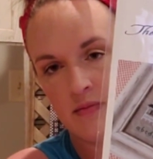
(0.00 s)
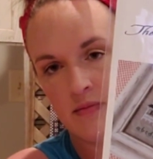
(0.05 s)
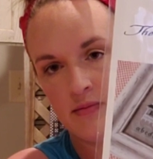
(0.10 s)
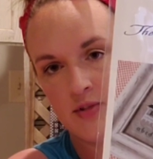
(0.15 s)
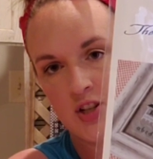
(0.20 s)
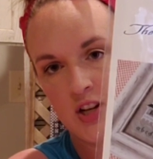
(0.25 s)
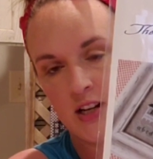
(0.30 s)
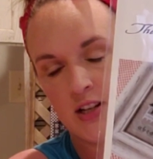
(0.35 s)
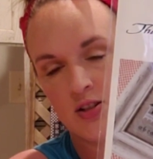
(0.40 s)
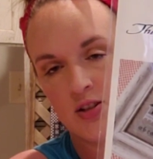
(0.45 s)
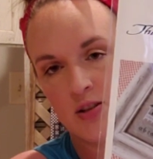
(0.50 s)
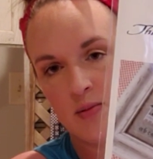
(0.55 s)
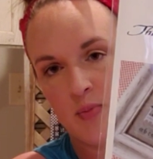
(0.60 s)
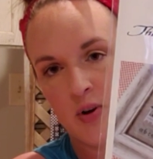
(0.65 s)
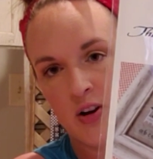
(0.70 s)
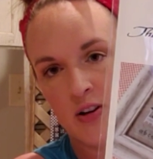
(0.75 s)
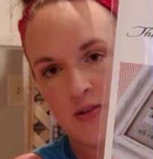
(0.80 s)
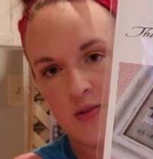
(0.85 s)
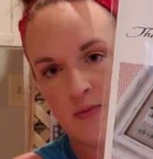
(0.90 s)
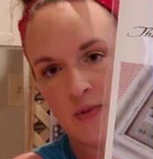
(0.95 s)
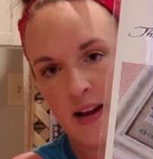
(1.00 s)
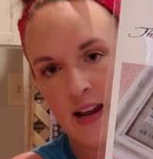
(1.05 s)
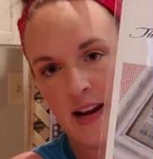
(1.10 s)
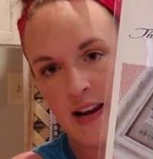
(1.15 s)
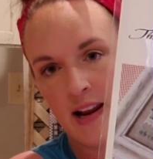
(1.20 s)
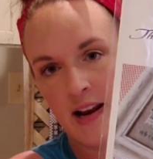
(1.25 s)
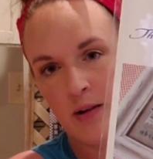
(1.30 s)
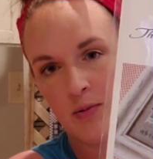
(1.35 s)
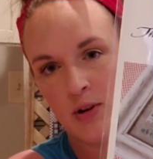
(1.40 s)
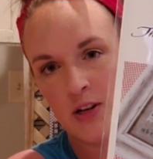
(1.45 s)
change the barn to red,
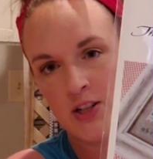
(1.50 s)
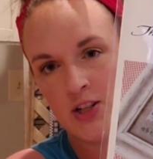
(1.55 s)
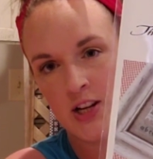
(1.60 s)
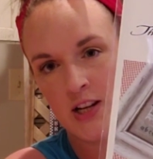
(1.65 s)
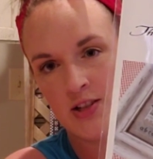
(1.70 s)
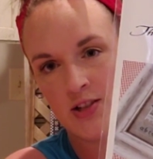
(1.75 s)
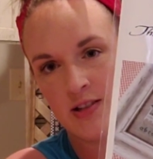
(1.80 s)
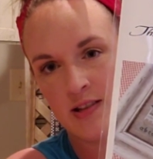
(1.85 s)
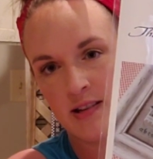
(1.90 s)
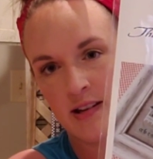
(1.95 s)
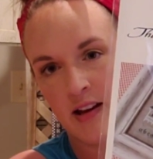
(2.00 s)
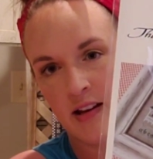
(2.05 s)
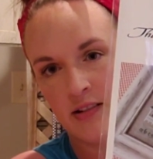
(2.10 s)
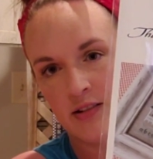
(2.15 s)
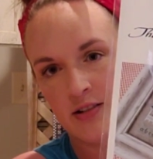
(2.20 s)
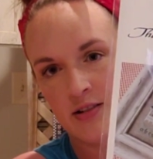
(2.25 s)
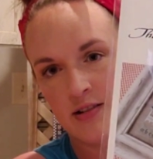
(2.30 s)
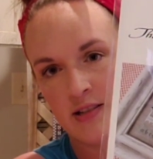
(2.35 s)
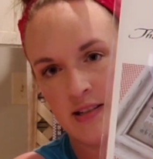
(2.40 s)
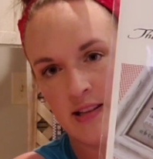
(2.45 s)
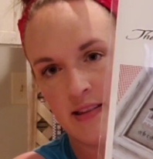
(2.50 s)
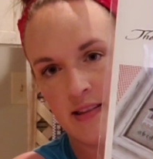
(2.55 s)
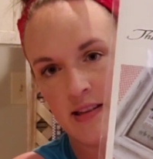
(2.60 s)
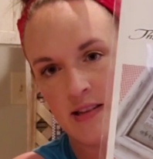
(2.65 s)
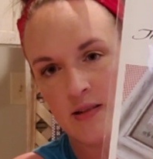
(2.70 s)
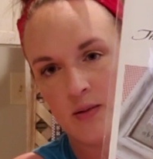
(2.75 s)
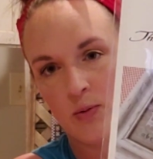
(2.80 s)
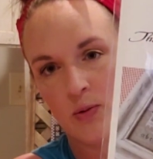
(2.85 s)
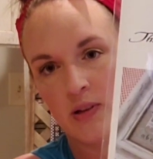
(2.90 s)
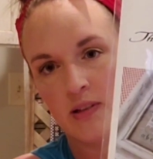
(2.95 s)
and I want to change the colors in
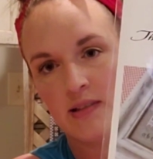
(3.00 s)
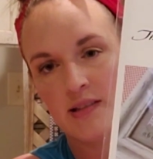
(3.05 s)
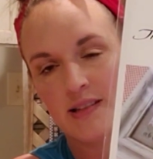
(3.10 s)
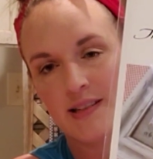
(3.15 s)
these quilts